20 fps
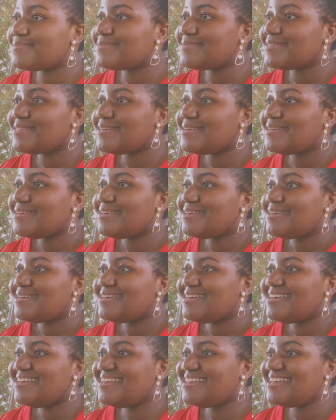And it was
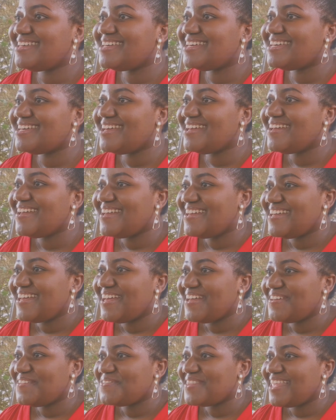delicious.
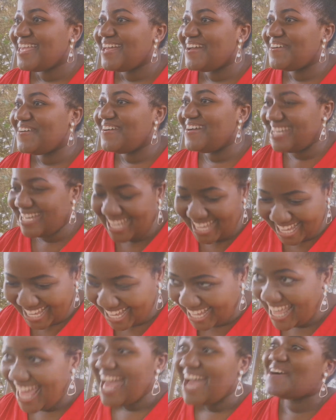I
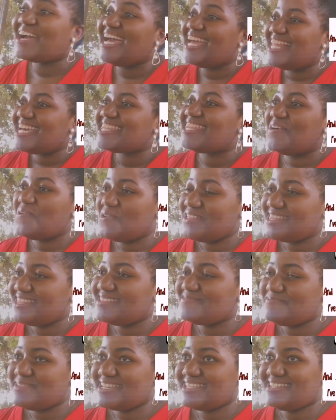enjoyed it. So I'm going
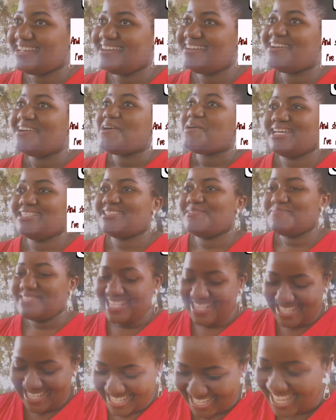to show you around
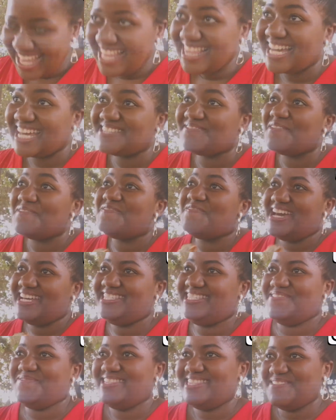after I finish
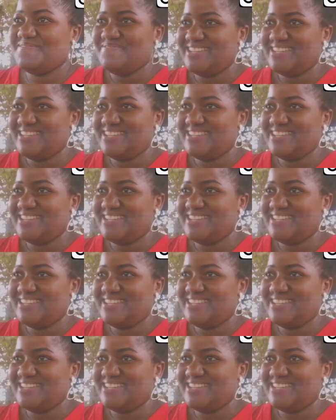eating.